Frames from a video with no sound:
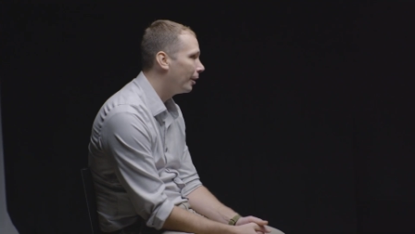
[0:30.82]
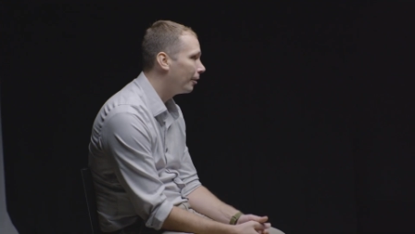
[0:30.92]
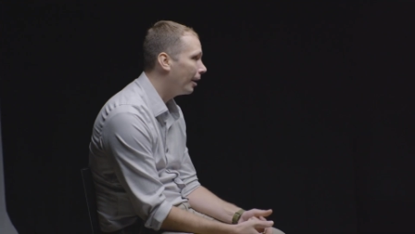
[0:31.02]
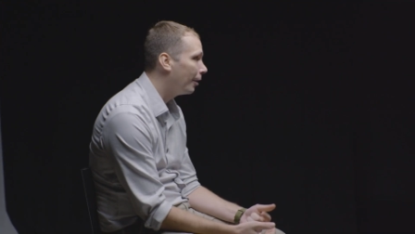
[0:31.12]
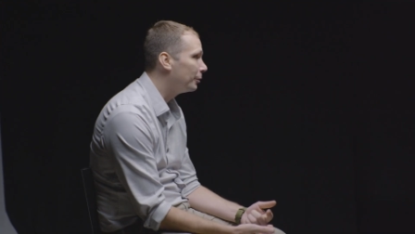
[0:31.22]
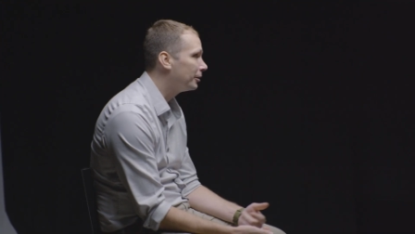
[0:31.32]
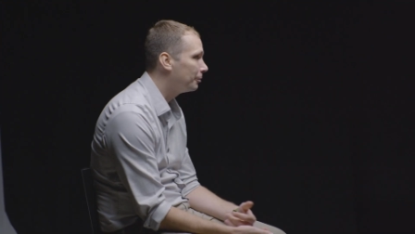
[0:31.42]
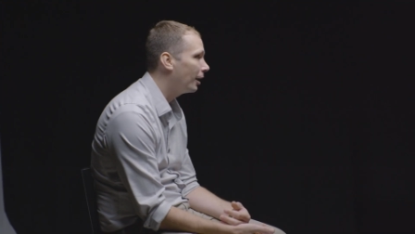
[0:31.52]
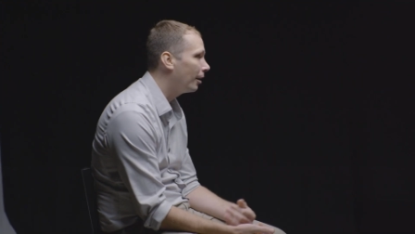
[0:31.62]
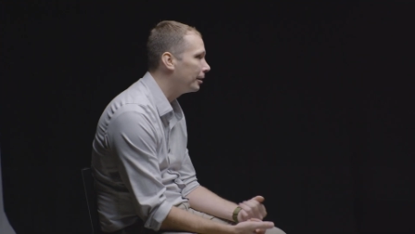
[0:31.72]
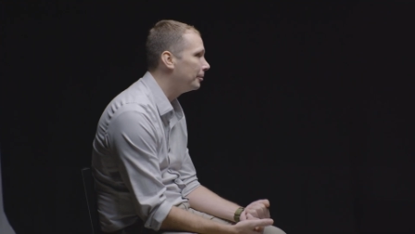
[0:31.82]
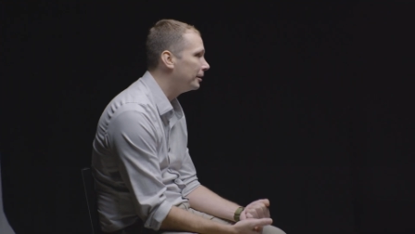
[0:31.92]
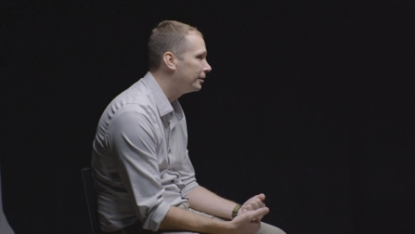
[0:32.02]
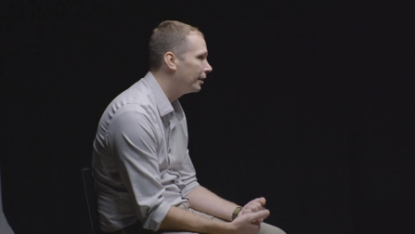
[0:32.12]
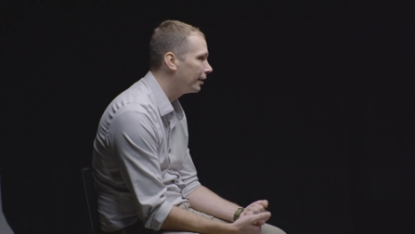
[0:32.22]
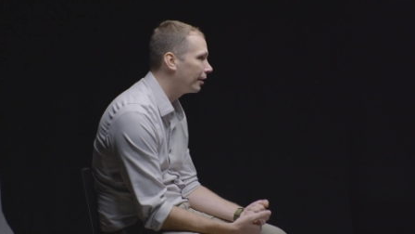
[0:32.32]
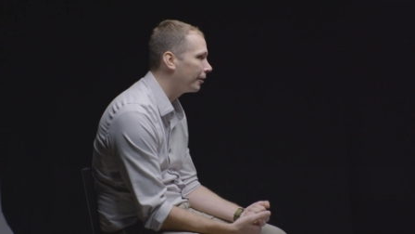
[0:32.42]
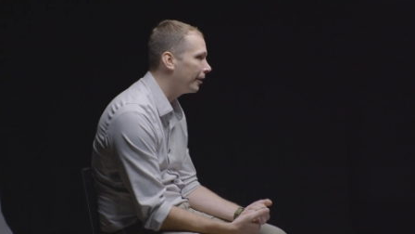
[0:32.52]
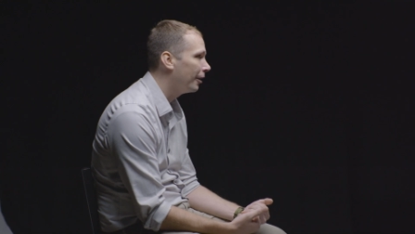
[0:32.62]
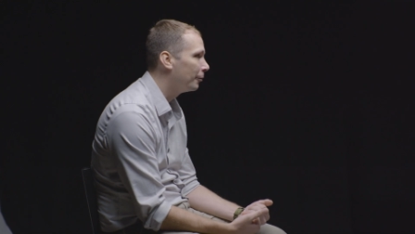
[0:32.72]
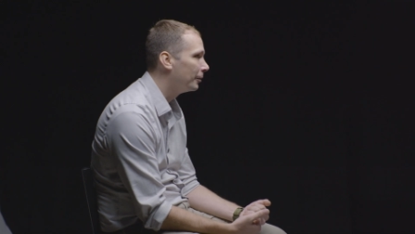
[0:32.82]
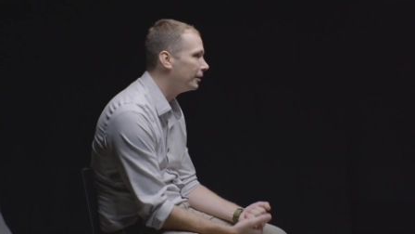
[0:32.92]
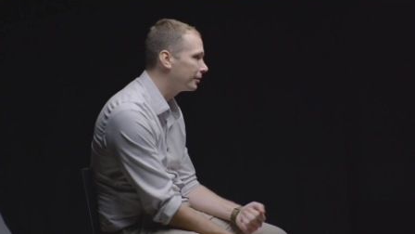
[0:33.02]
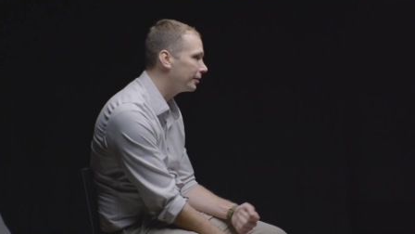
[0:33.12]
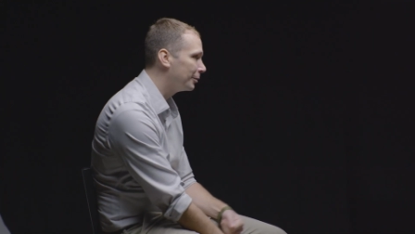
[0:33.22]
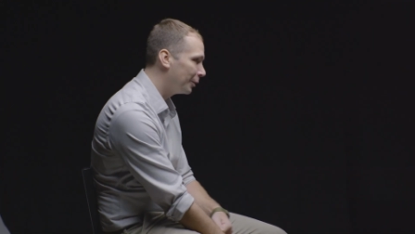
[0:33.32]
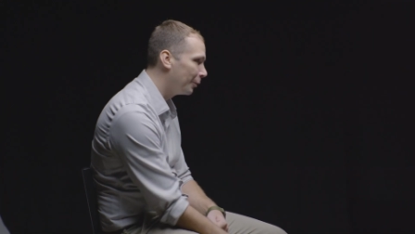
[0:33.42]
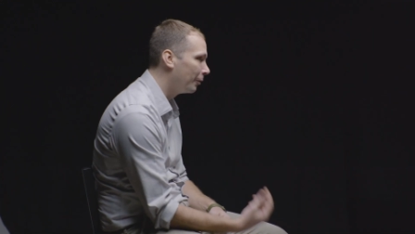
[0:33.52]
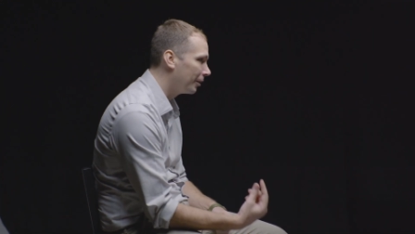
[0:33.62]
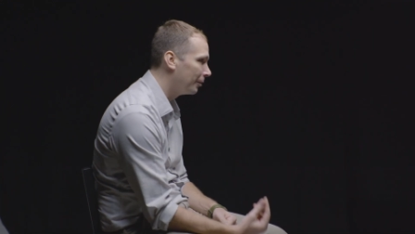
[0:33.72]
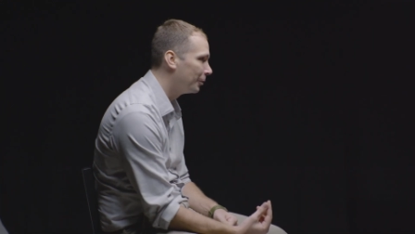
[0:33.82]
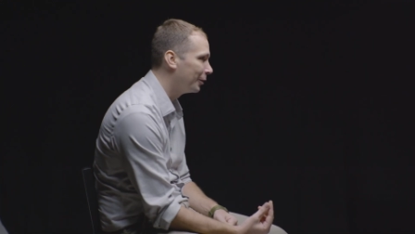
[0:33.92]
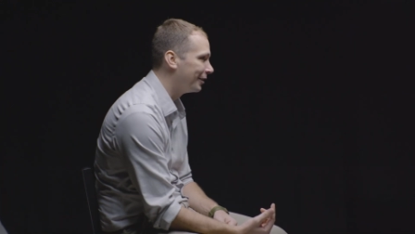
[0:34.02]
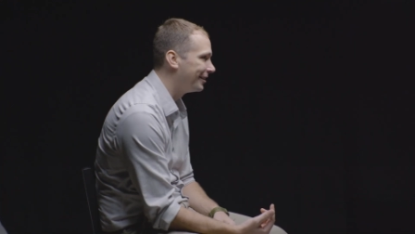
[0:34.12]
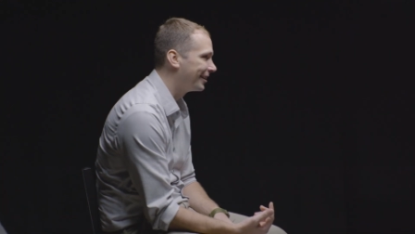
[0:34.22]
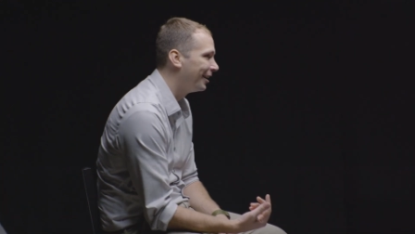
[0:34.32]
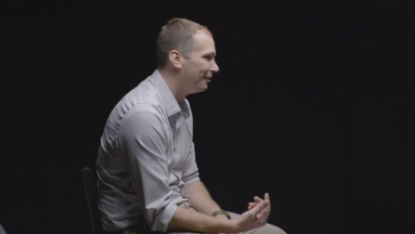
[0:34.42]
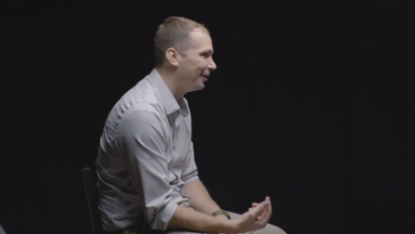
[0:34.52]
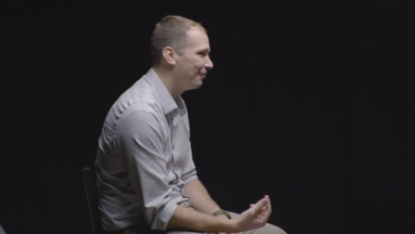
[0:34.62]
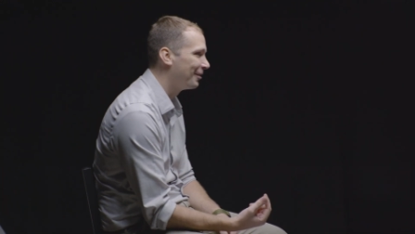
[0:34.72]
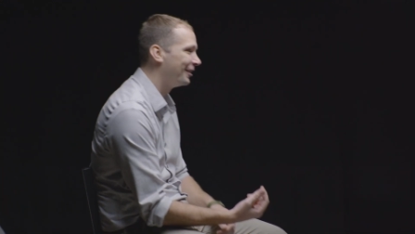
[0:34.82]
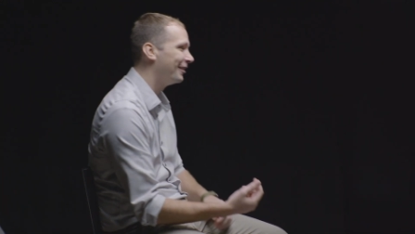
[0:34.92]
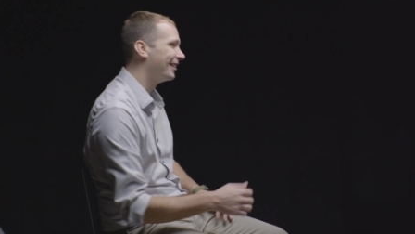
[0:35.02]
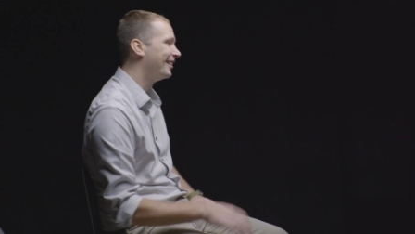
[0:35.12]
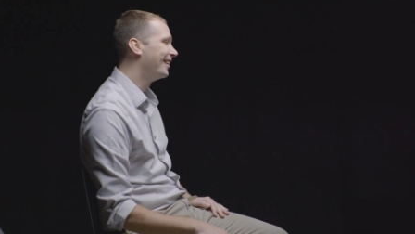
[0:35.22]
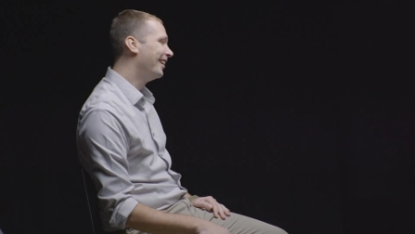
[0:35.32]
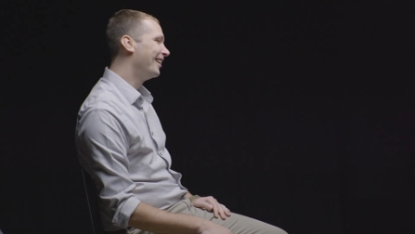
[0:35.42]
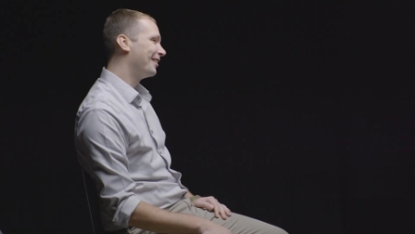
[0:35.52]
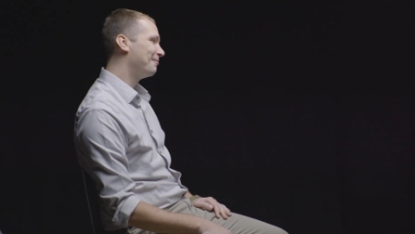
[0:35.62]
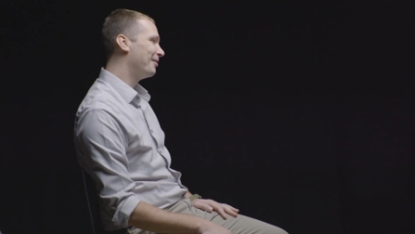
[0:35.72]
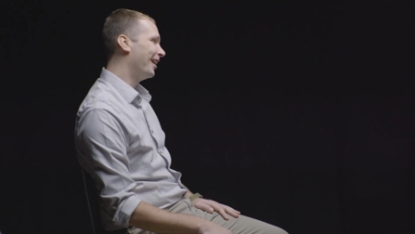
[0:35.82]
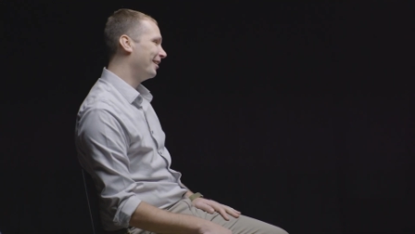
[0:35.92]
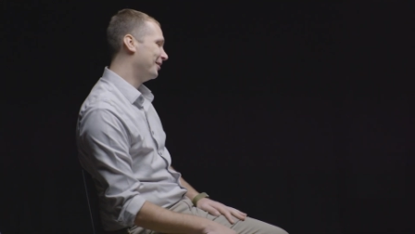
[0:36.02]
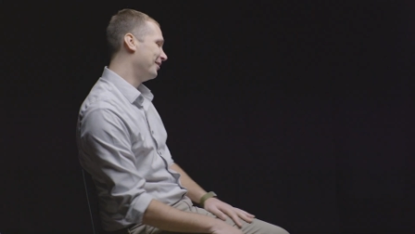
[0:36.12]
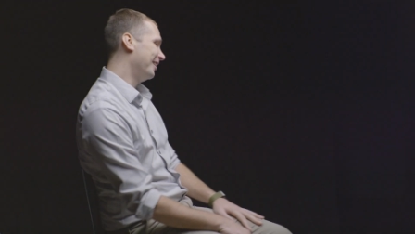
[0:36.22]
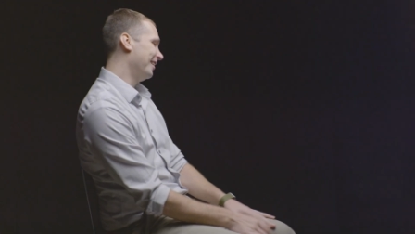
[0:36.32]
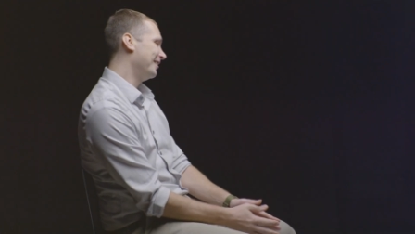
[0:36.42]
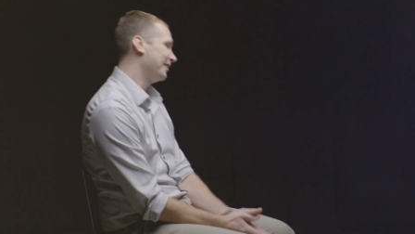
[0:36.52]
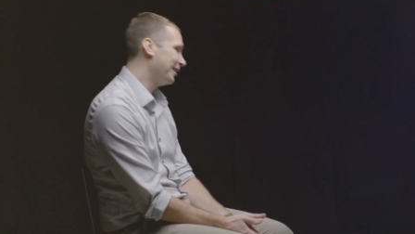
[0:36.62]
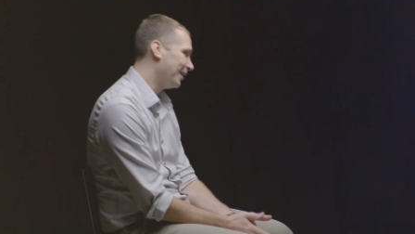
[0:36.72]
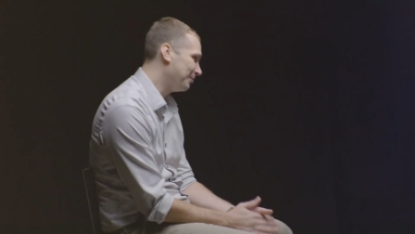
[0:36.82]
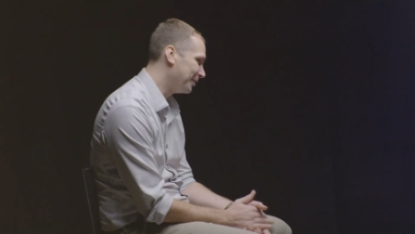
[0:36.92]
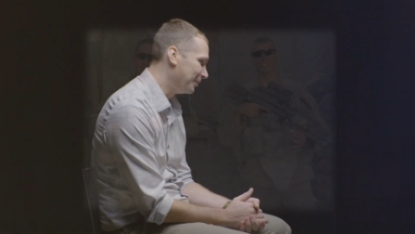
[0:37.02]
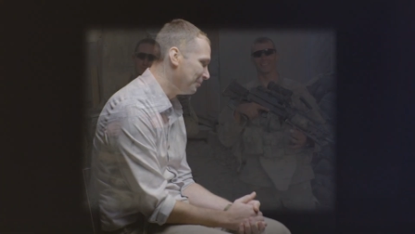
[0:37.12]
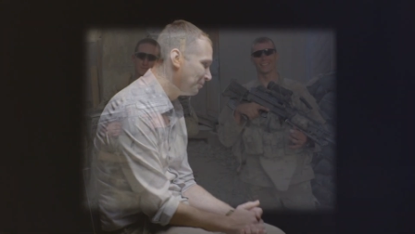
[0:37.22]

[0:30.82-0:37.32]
about how we should probably be sitting on our helmets because we don't want a bullet to come up through the, the bottom of the helicopter.